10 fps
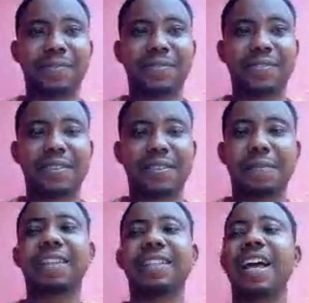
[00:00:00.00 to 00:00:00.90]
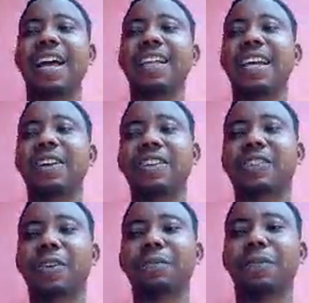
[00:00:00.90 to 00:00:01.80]
Man, that's an awesome
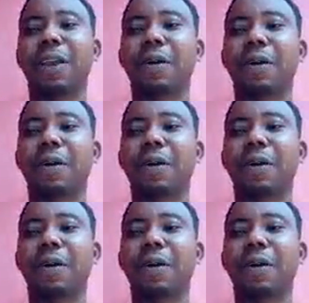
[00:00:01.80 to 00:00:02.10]
development.